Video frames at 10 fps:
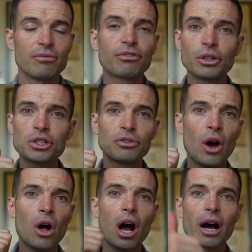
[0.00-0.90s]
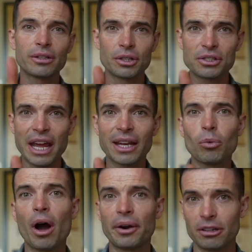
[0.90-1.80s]
First of all, understand
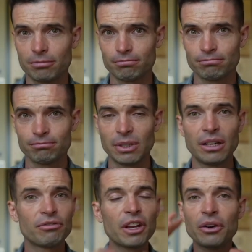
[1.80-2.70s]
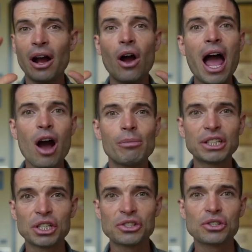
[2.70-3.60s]
water. Figure out how
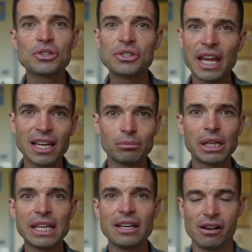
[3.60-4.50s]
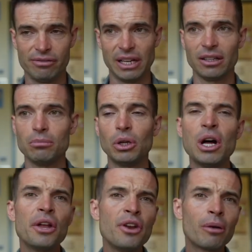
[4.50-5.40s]
much is sustainably available.
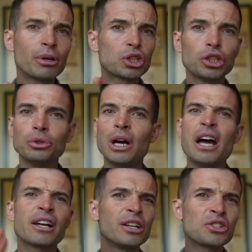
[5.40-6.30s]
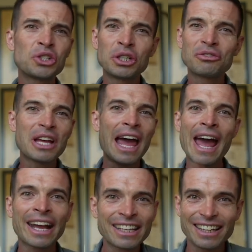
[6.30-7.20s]
Number 2, conserve the
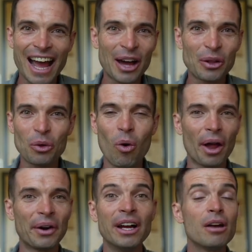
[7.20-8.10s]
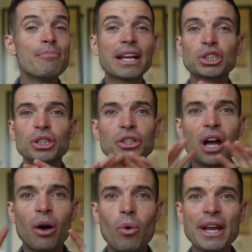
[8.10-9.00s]
heck out of the water. Make sure you're
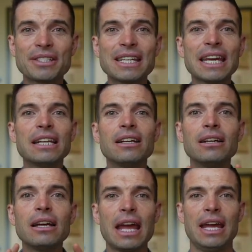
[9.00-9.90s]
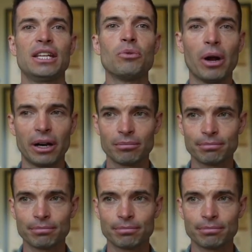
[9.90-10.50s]
not wasting it anywhere.